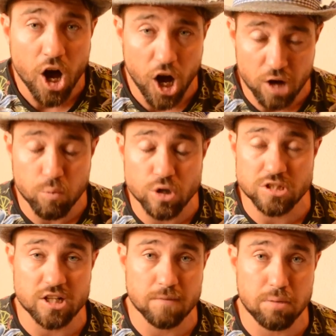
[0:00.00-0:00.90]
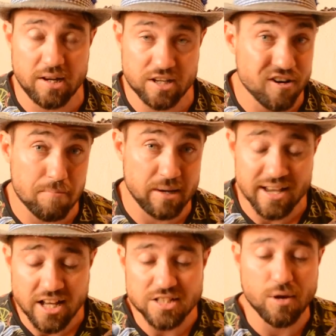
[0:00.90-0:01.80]
I want a complete copy
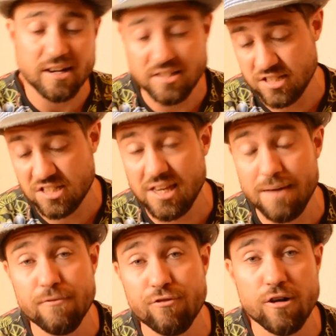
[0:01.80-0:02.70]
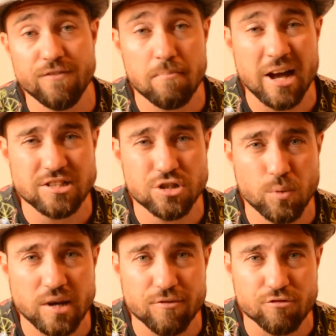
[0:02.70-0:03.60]
so I can just skim through the manual
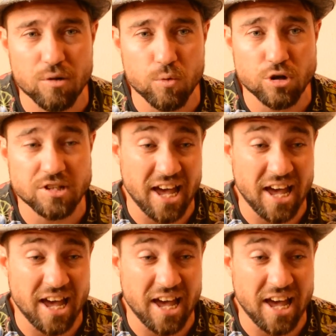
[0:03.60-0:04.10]
whenever I want